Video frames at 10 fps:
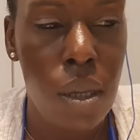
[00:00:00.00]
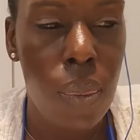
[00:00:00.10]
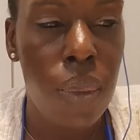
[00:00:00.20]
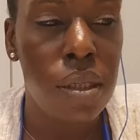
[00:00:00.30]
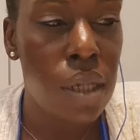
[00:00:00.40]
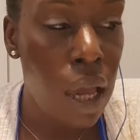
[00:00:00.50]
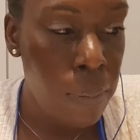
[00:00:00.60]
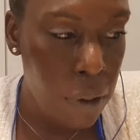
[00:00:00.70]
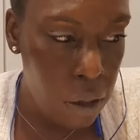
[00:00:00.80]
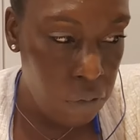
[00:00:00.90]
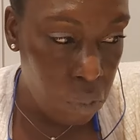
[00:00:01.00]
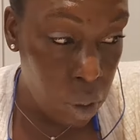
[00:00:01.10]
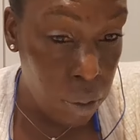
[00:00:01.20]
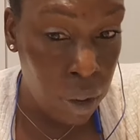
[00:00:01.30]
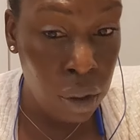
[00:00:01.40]
the type of
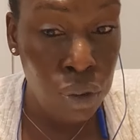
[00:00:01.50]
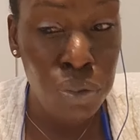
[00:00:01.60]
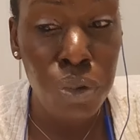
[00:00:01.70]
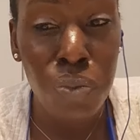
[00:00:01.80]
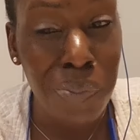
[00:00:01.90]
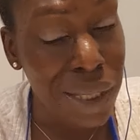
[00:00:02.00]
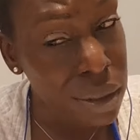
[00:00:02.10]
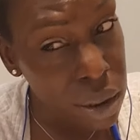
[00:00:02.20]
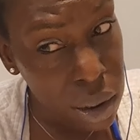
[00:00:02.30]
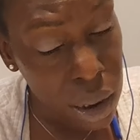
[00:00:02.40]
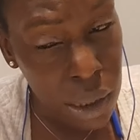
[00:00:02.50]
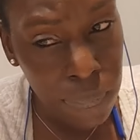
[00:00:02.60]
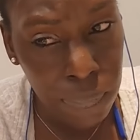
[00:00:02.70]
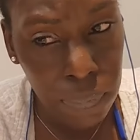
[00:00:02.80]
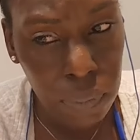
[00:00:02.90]
work that you do mentally
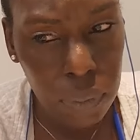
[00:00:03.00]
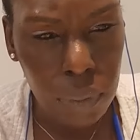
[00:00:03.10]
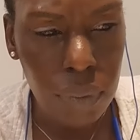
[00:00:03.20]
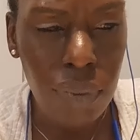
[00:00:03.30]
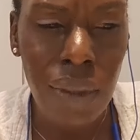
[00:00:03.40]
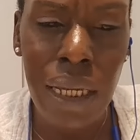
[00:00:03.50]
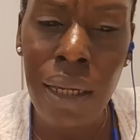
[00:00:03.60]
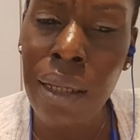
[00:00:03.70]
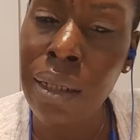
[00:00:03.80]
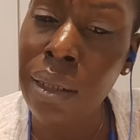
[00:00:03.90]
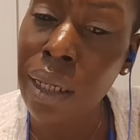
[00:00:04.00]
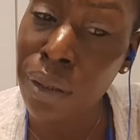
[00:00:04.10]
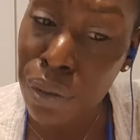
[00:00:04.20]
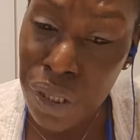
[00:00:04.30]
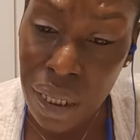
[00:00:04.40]
and
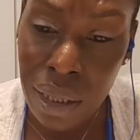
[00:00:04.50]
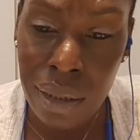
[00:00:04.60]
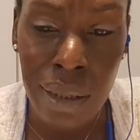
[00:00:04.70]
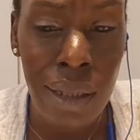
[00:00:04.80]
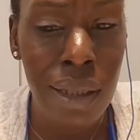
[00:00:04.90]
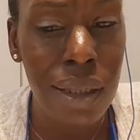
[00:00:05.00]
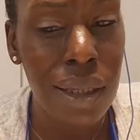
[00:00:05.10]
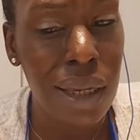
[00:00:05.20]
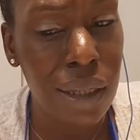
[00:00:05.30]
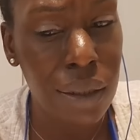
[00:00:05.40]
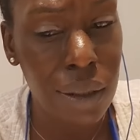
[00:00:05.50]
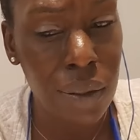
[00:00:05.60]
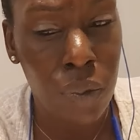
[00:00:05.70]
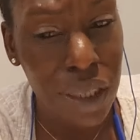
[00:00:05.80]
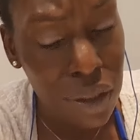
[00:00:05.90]
energetically
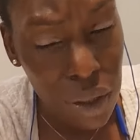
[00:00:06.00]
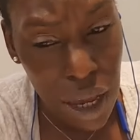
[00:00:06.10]
with your